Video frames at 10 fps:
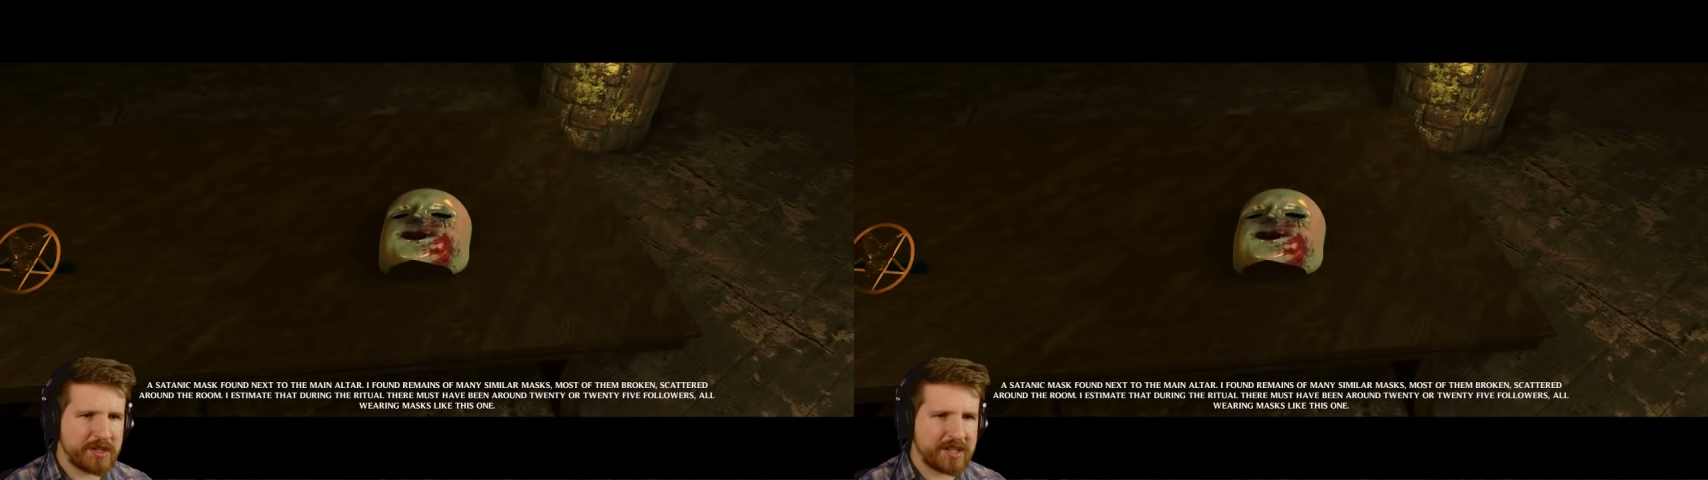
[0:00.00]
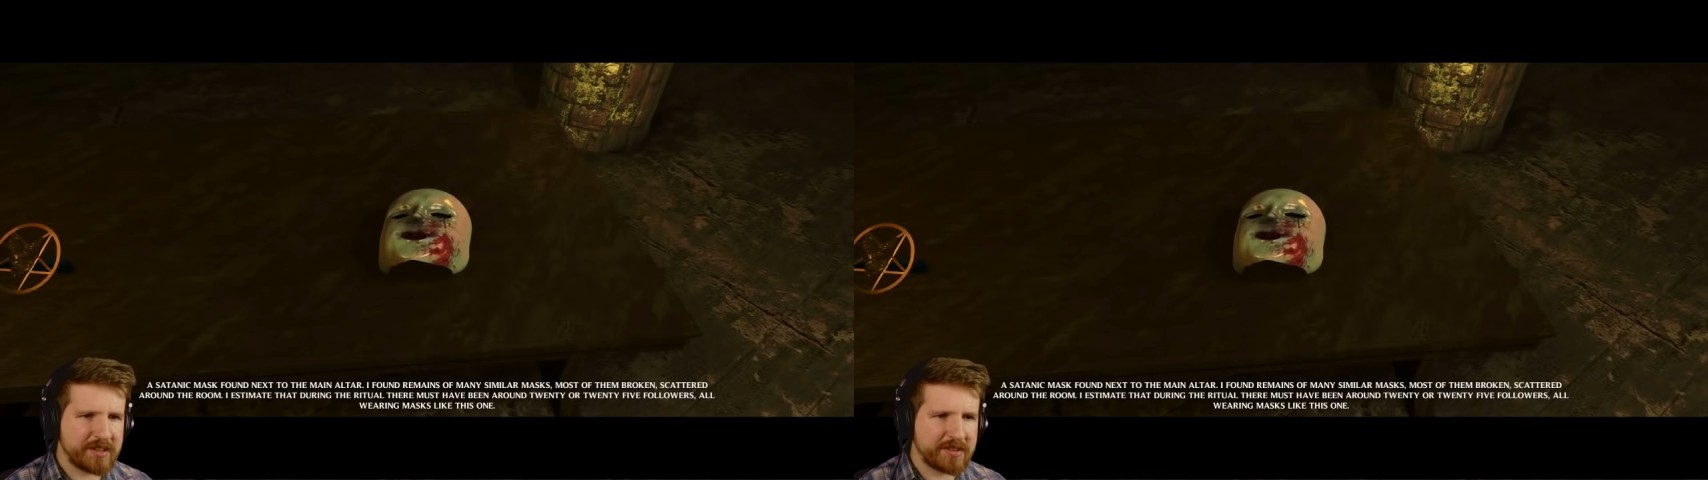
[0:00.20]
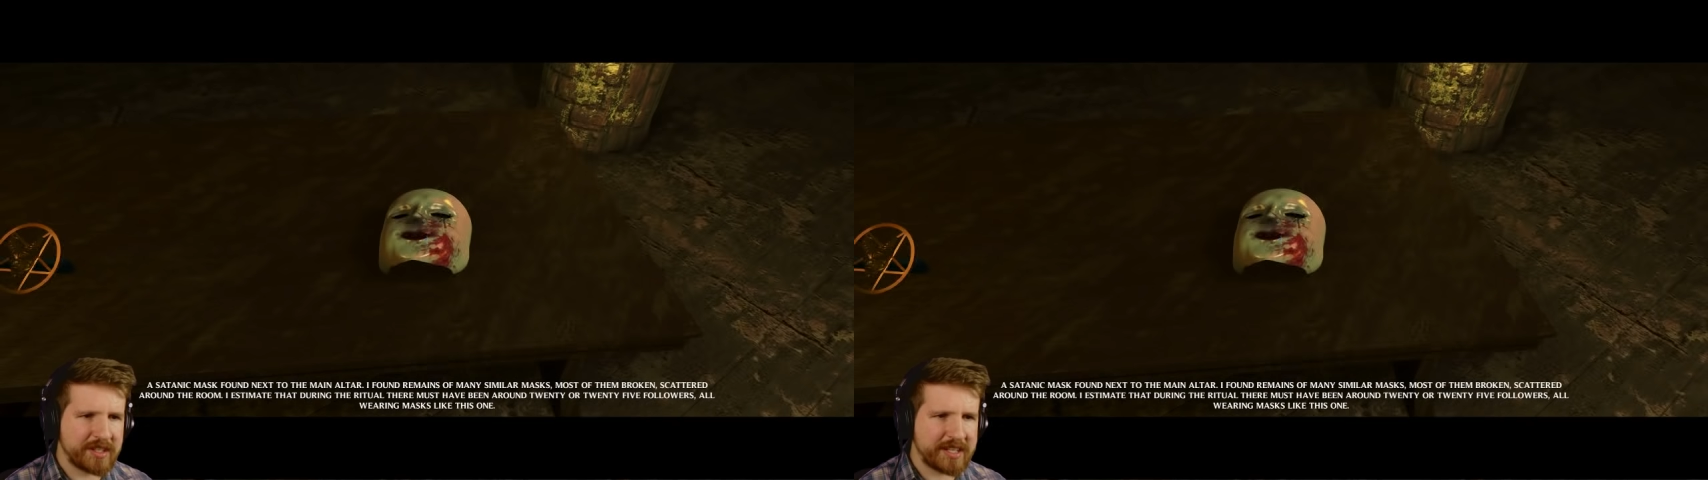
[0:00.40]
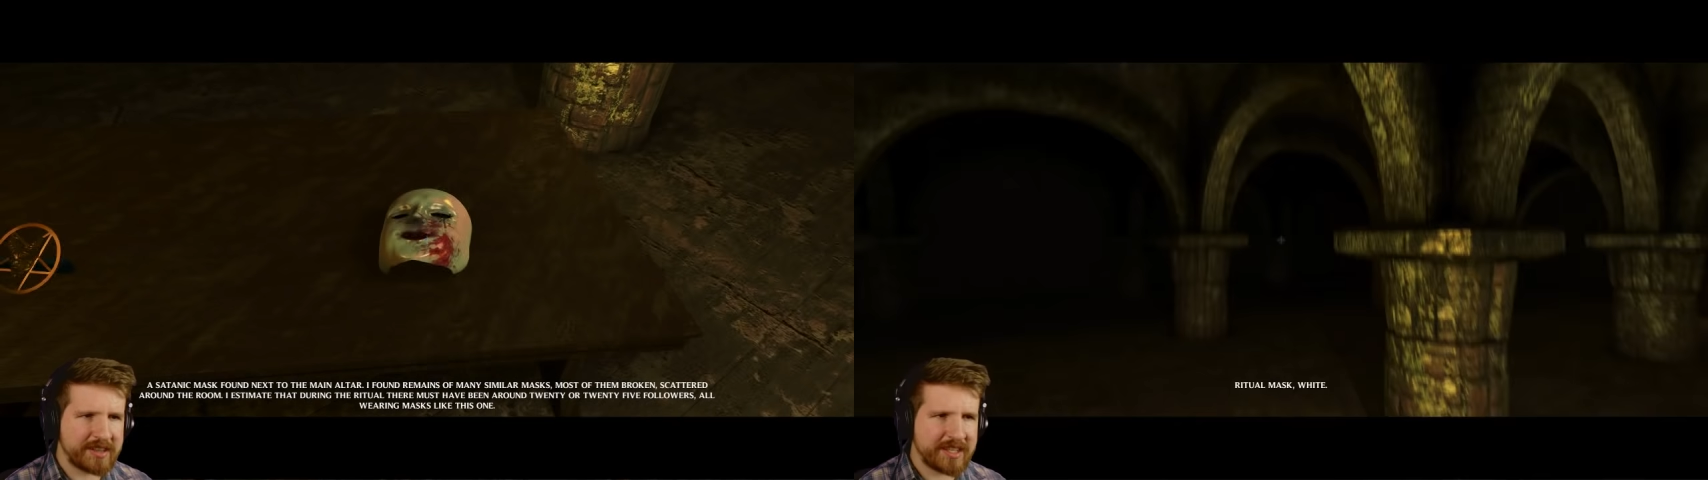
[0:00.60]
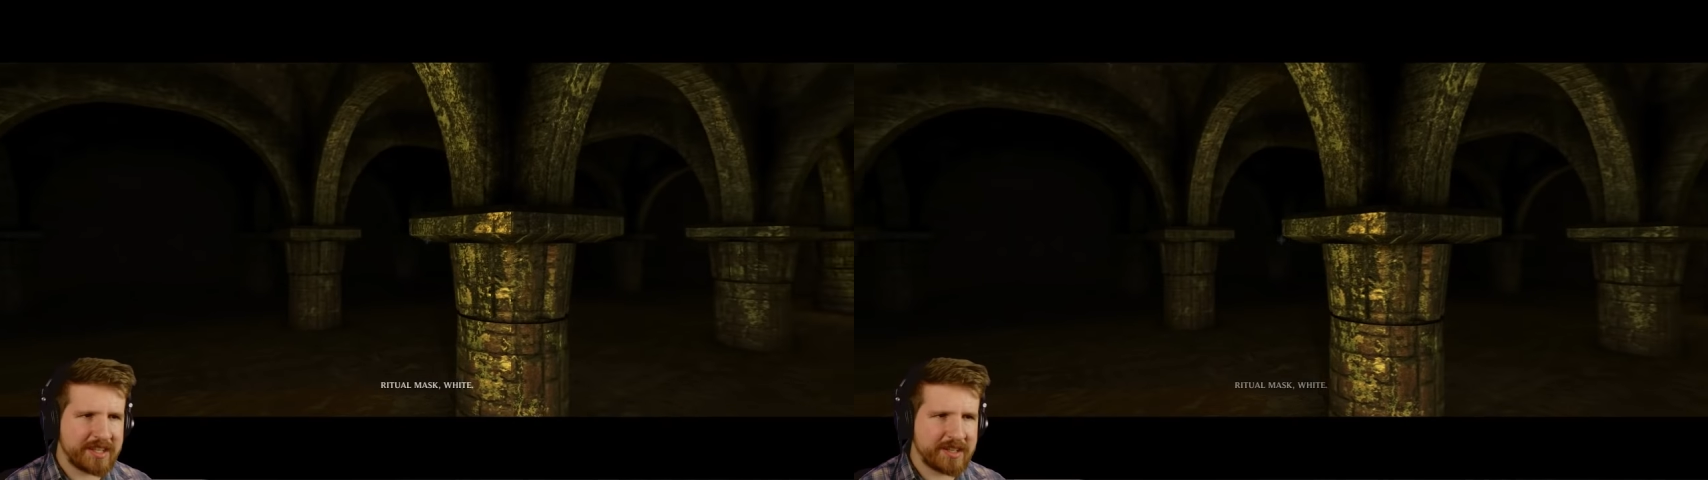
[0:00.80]
can look at
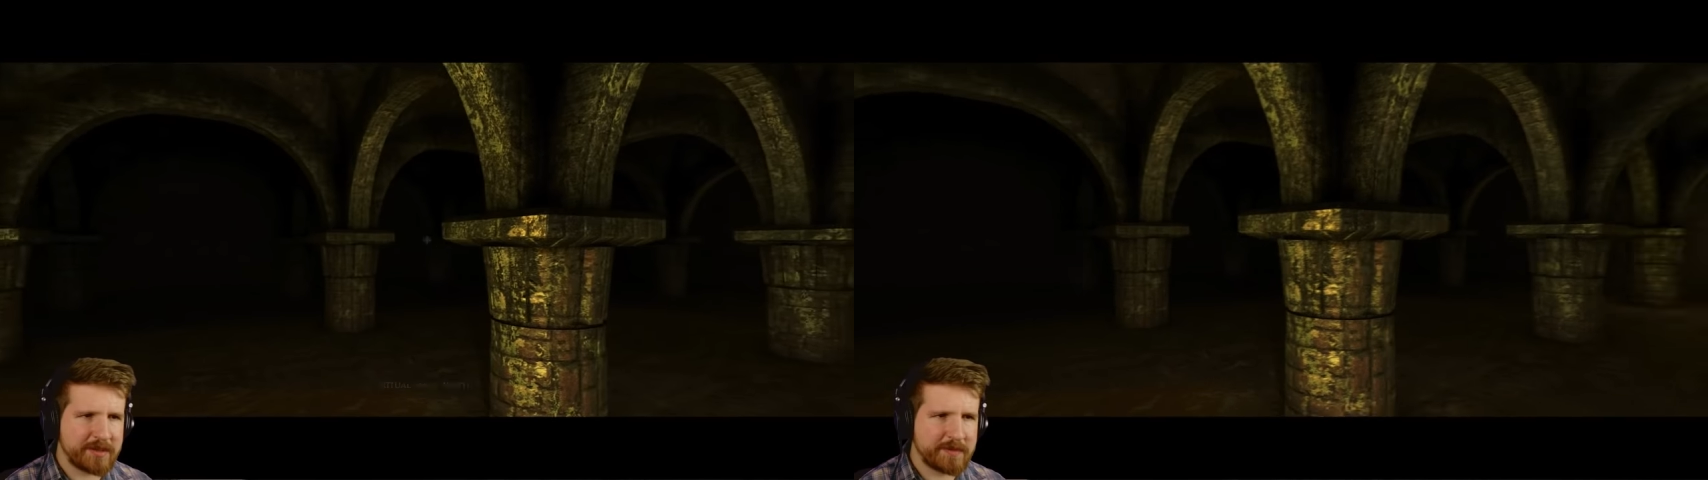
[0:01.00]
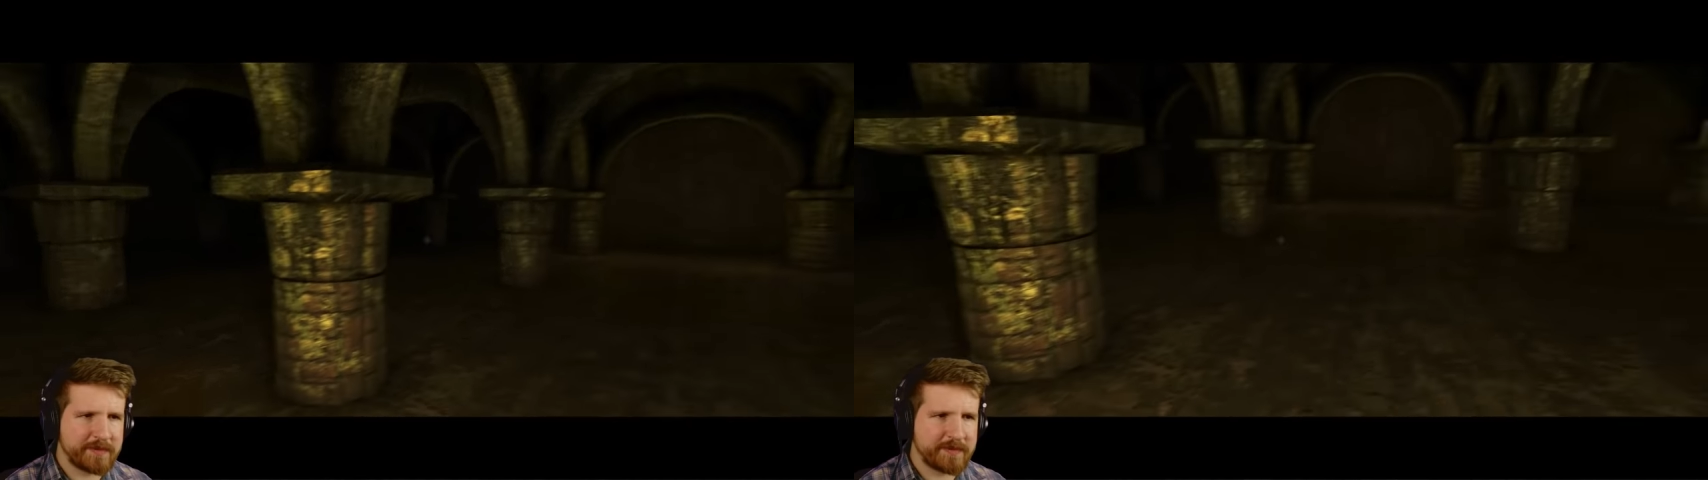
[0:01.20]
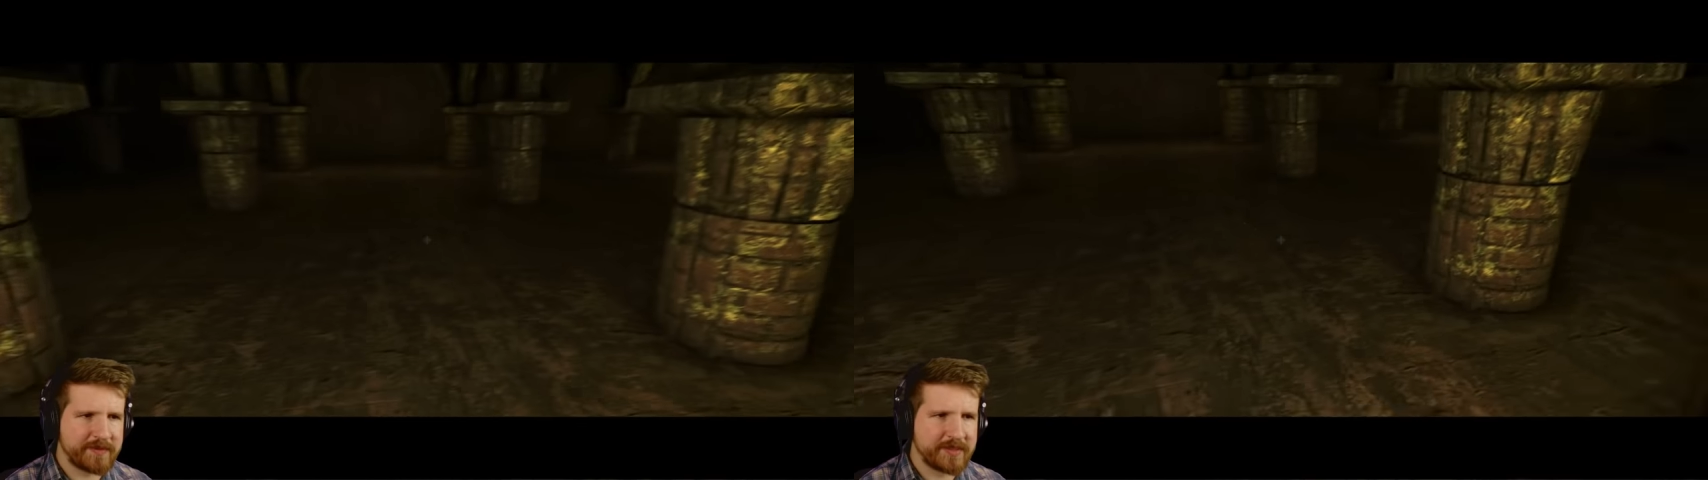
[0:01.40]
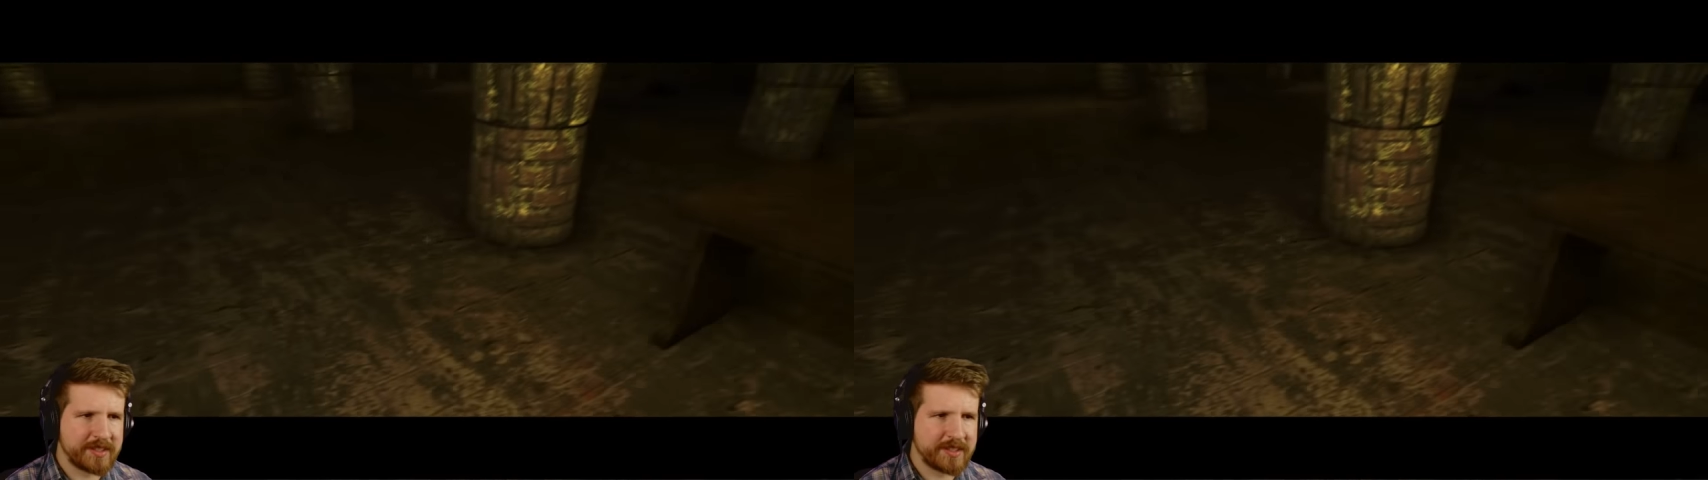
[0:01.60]
them,